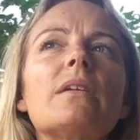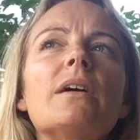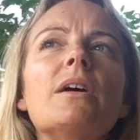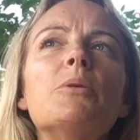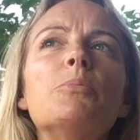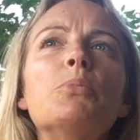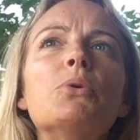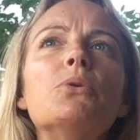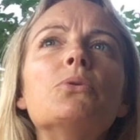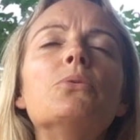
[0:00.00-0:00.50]

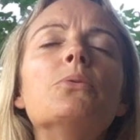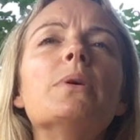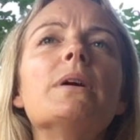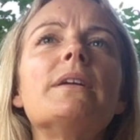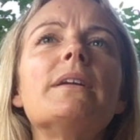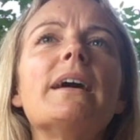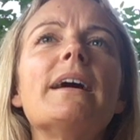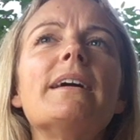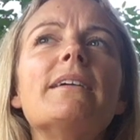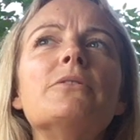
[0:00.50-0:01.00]
I'll pull
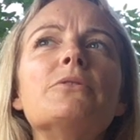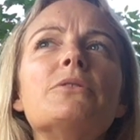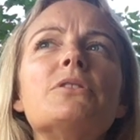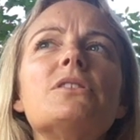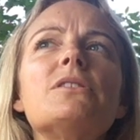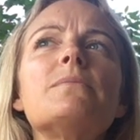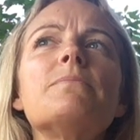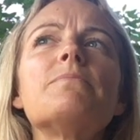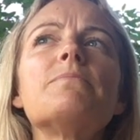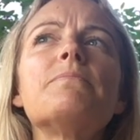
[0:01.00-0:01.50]
one
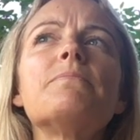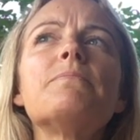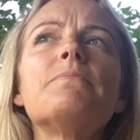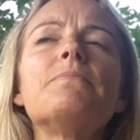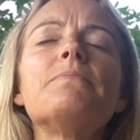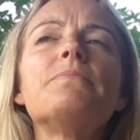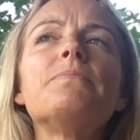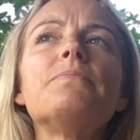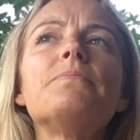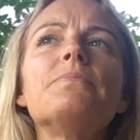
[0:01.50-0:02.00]
out.
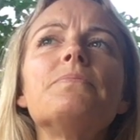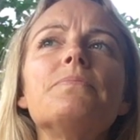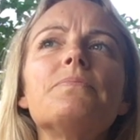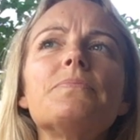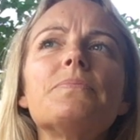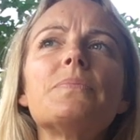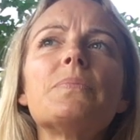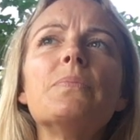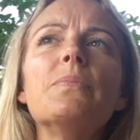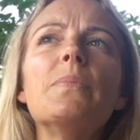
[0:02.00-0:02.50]

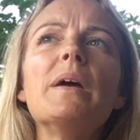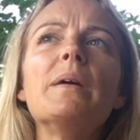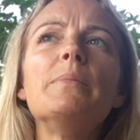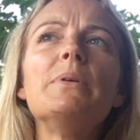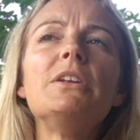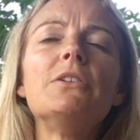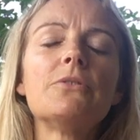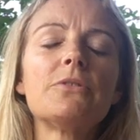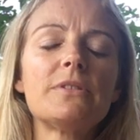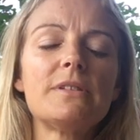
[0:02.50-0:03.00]

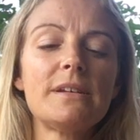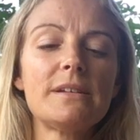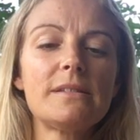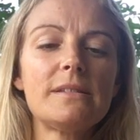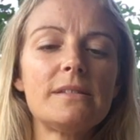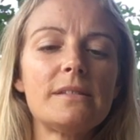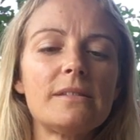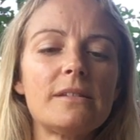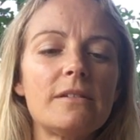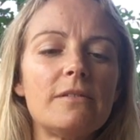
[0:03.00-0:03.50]
Maybe not
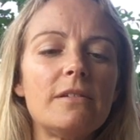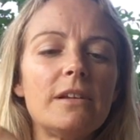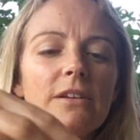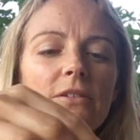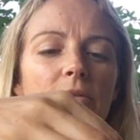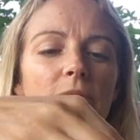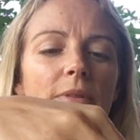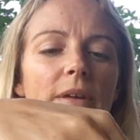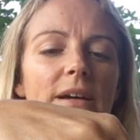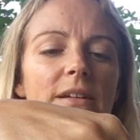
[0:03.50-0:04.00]
necessarily
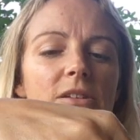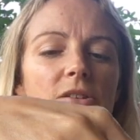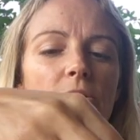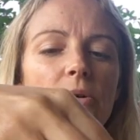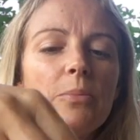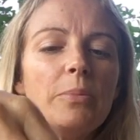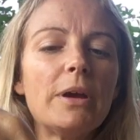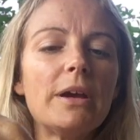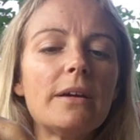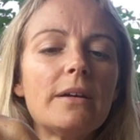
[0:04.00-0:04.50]
on that
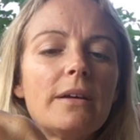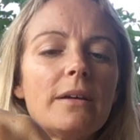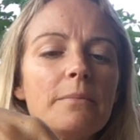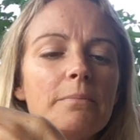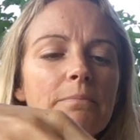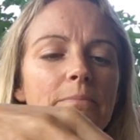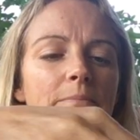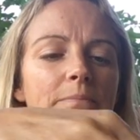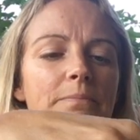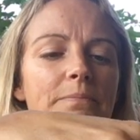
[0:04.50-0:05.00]
topic.
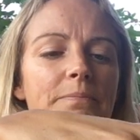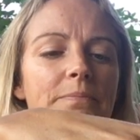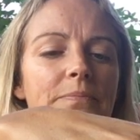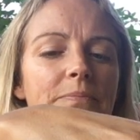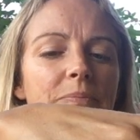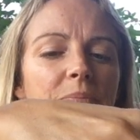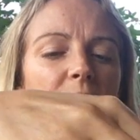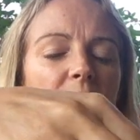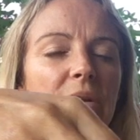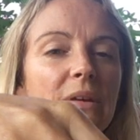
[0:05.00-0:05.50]

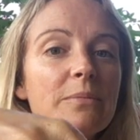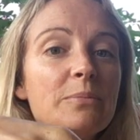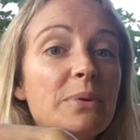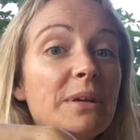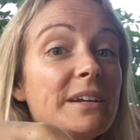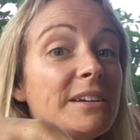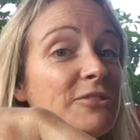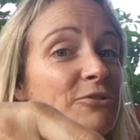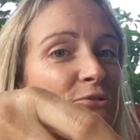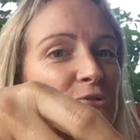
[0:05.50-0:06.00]

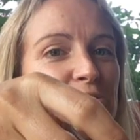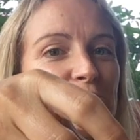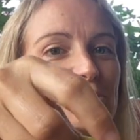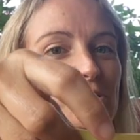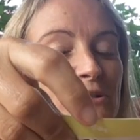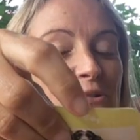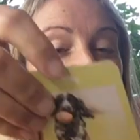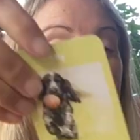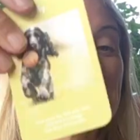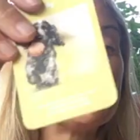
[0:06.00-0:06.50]
Being drawn
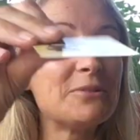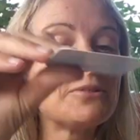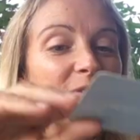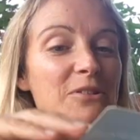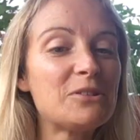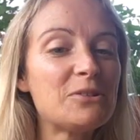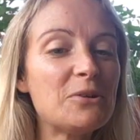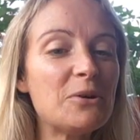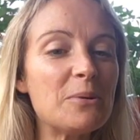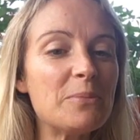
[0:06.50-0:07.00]
to the one on the
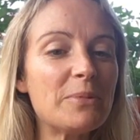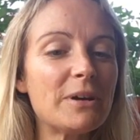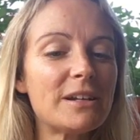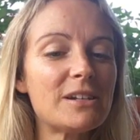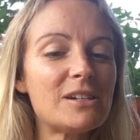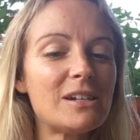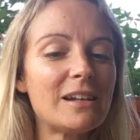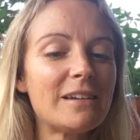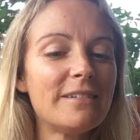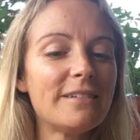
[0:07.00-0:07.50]
top,
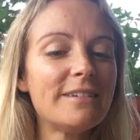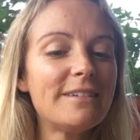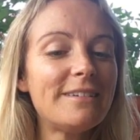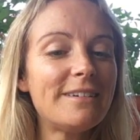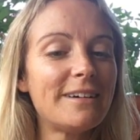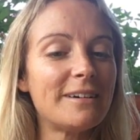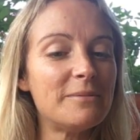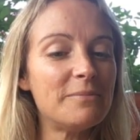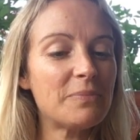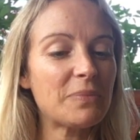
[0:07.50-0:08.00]
actually.
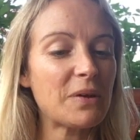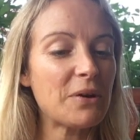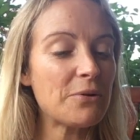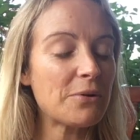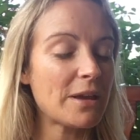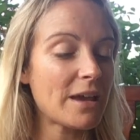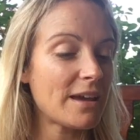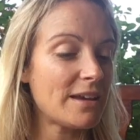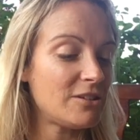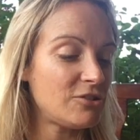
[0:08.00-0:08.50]
Ah,
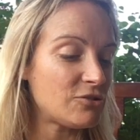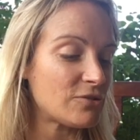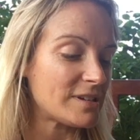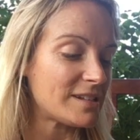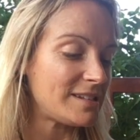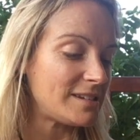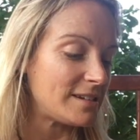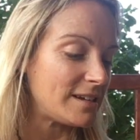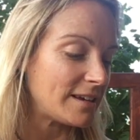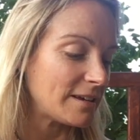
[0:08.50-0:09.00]
okay,
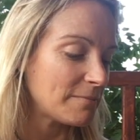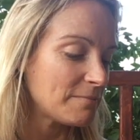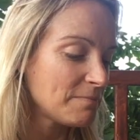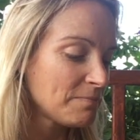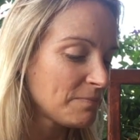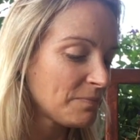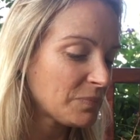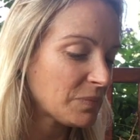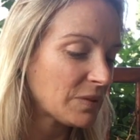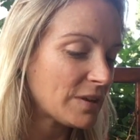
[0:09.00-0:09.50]
interesting.
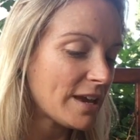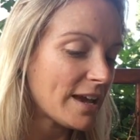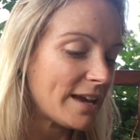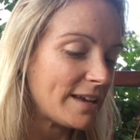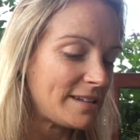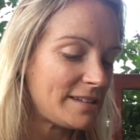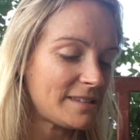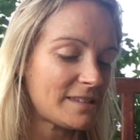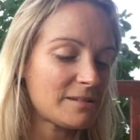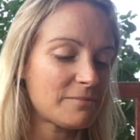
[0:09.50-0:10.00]

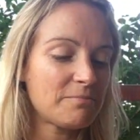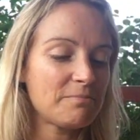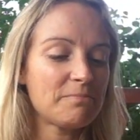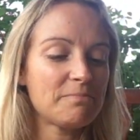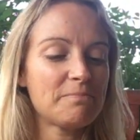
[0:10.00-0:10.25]
Yes.